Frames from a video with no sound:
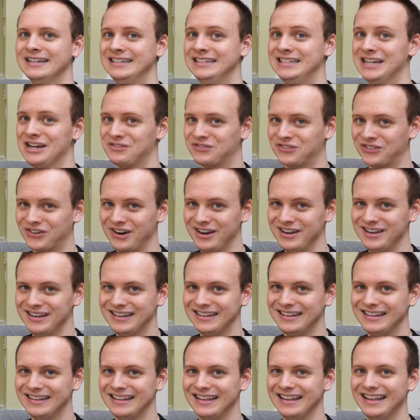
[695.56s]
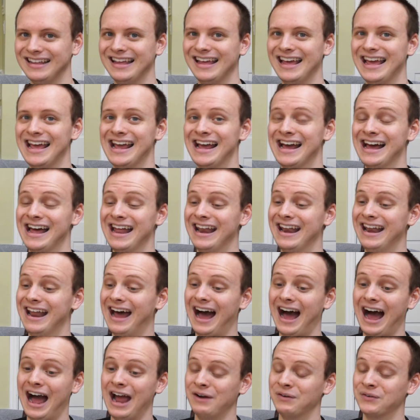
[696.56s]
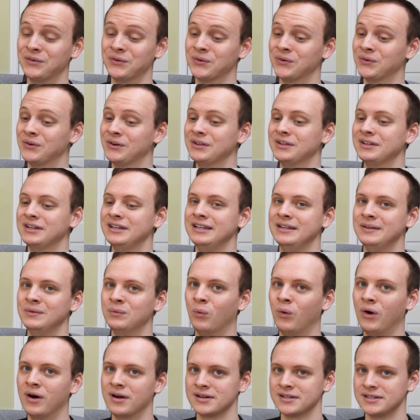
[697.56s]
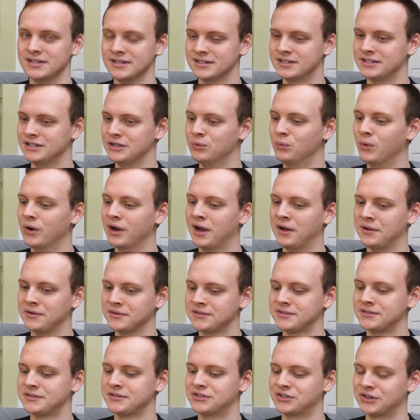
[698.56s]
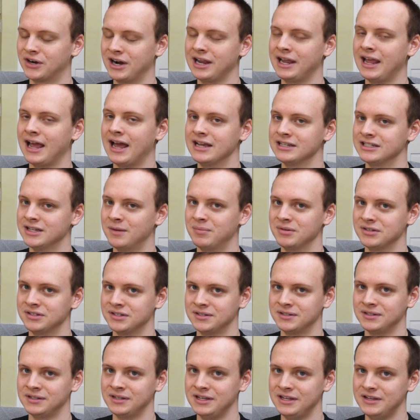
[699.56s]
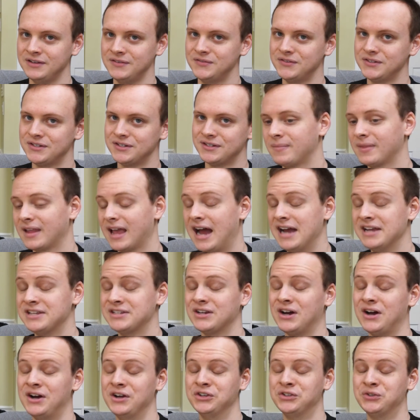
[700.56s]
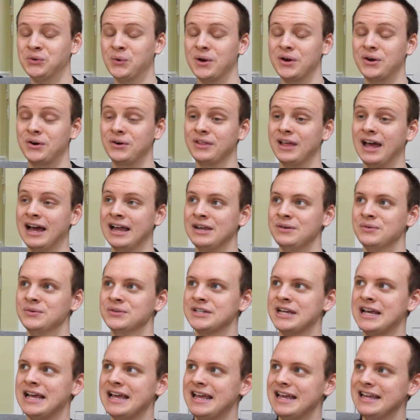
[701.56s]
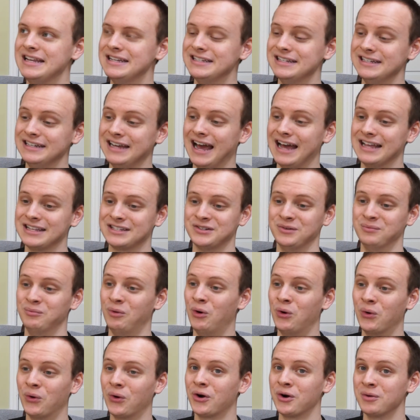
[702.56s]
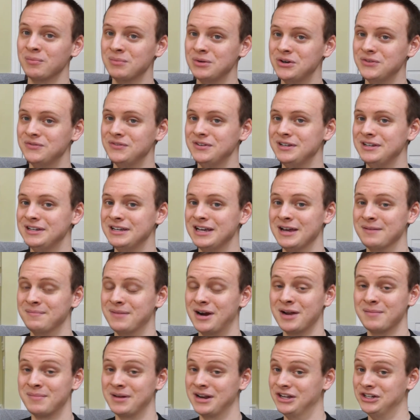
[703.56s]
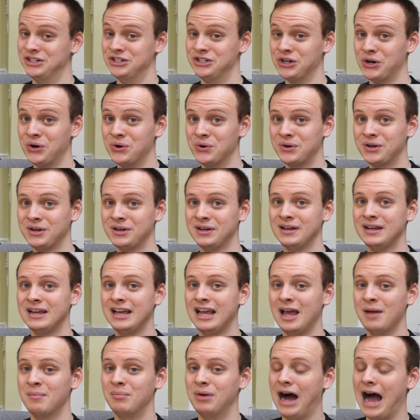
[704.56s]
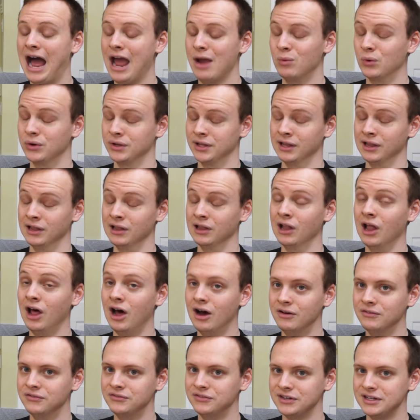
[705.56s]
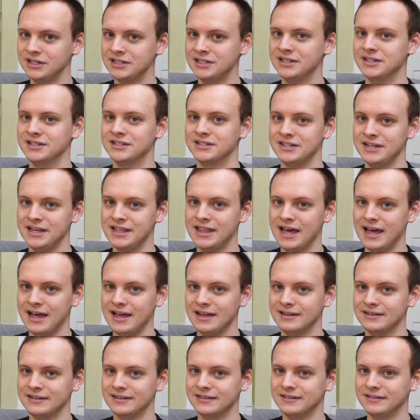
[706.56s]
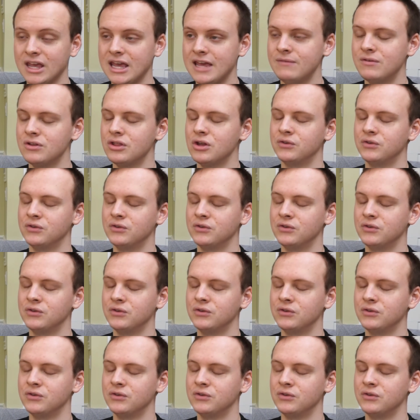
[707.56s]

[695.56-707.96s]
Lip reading: different, and I really want to see what else Trank has up his sleeves. I saw on Twitter that he was hinting at some horror movie. It might have been a joke, but I would love to see that. Even